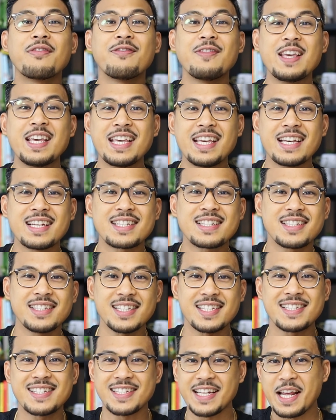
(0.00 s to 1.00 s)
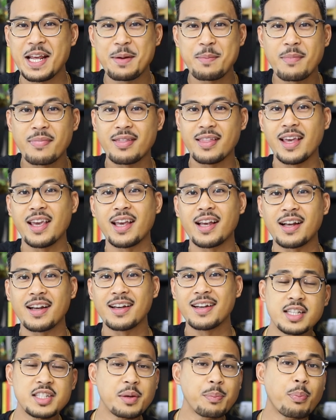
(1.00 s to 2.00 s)
fee is the same thing.
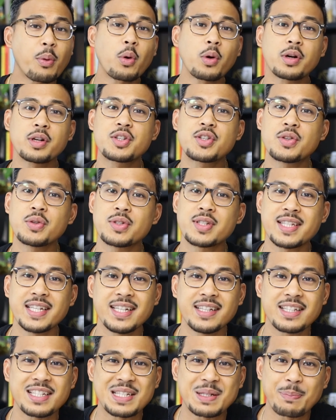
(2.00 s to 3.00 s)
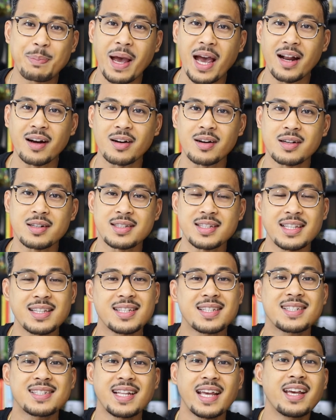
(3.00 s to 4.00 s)
It's important to see these patterns
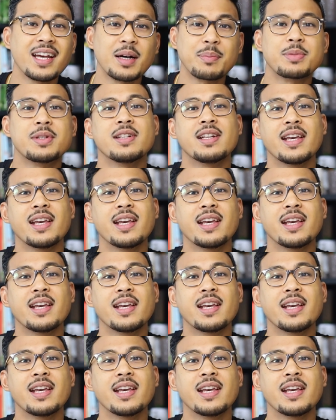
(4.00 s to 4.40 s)
and stay up to